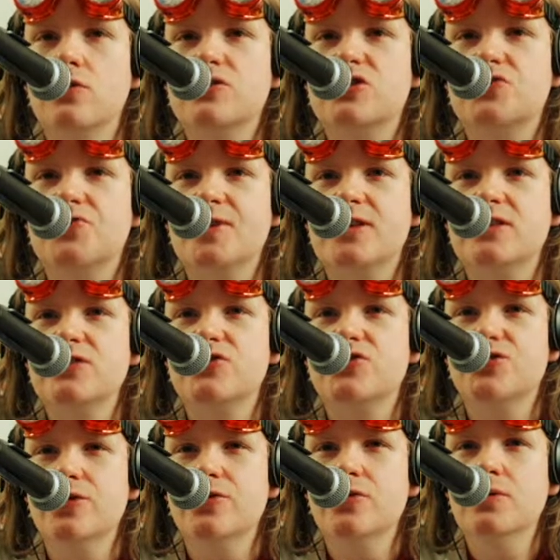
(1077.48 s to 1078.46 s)
strictly
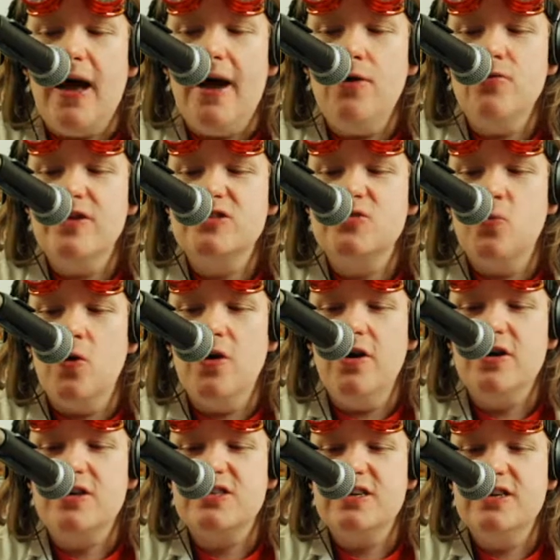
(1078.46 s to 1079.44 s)
true. How this
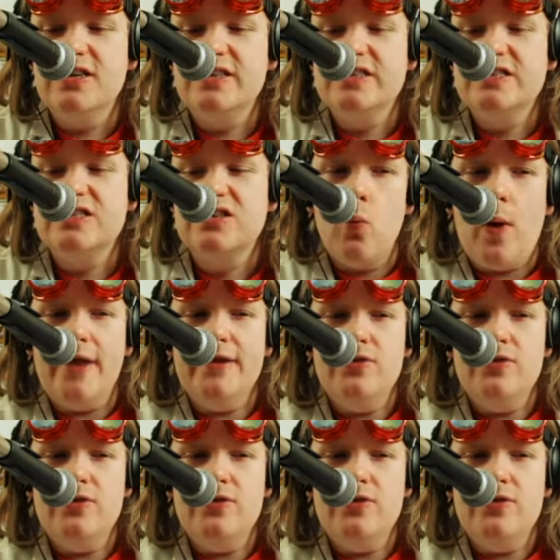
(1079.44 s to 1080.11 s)
works is, when